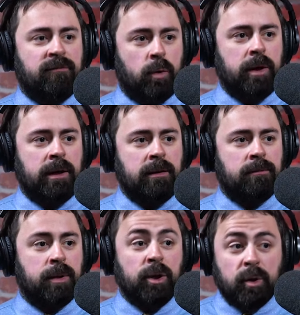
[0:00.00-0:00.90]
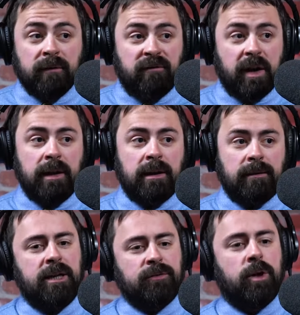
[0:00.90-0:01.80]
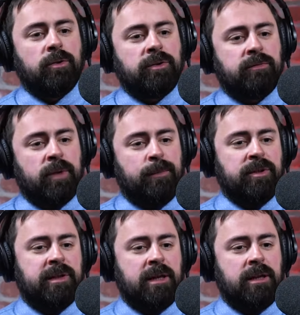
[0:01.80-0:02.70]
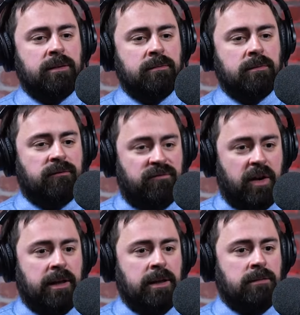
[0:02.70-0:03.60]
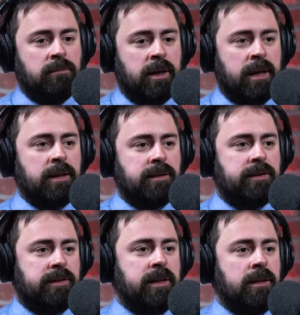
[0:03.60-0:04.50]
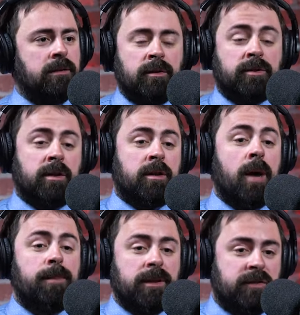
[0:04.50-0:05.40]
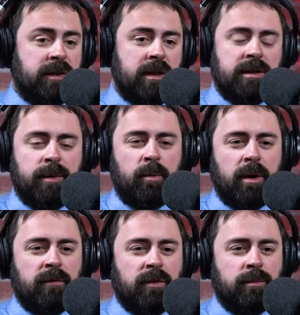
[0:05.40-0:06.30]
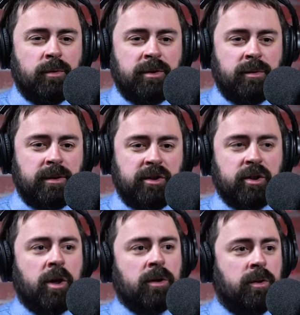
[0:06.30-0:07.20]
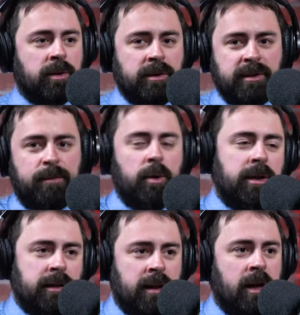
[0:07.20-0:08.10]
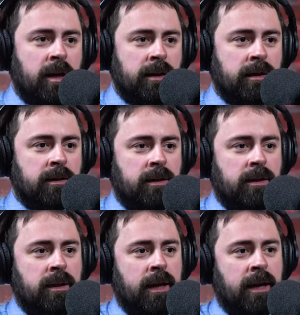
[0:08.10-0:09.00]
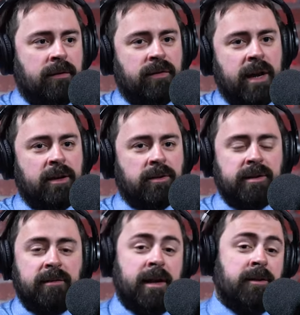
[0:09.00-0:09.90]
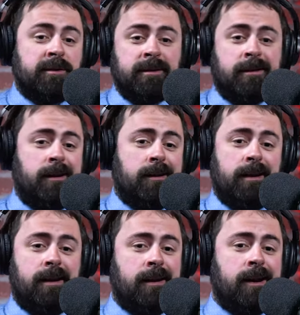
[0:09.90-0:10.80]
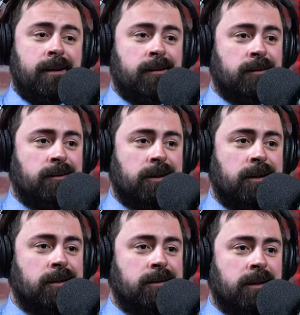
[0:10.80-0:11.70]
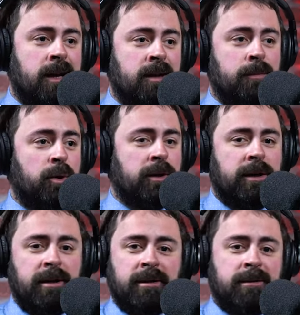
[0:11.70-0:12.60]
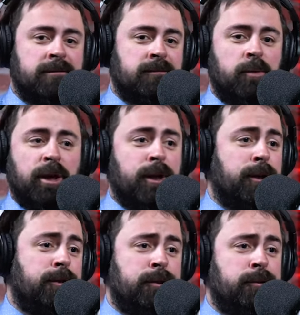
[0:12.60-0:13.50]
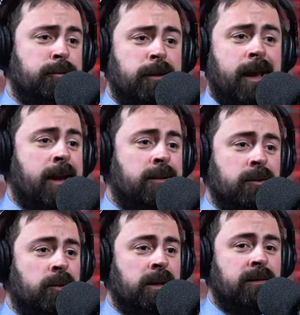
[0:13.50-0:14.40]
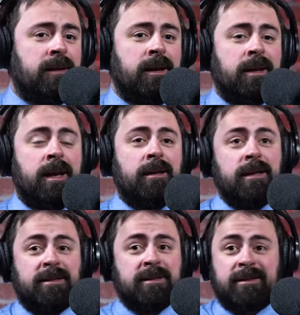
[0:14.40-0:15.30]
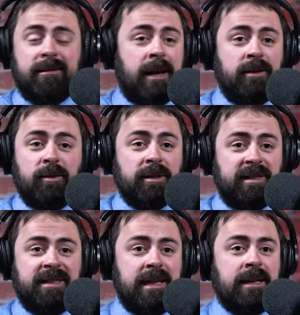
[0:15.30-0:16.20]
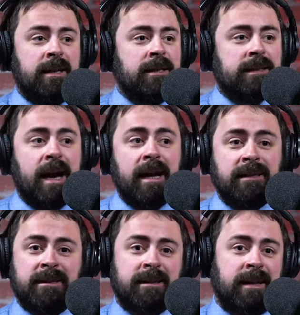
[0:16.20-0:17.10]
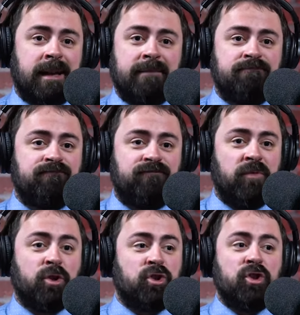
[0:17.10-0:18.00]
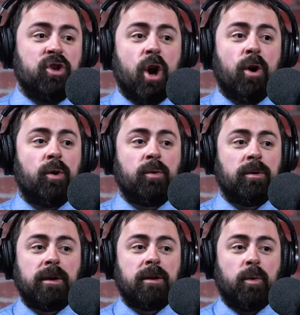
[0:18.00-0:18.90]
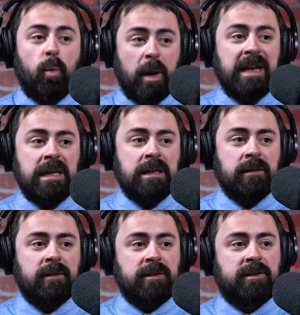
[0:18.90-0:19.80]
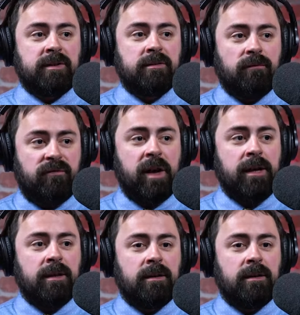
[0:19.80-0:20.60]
avoid it, but you can fight it. Heroes represented fighting against sin. There's a couple of scenes, but one of them was when Star-Lord is pointing the gun at Thanos, and Thanos is like, I got your girl here, I got Gamora here, what are you gonna do? You can't do anything. And he's just, and you could see it in his eyes, it's like, there's no winning this fight,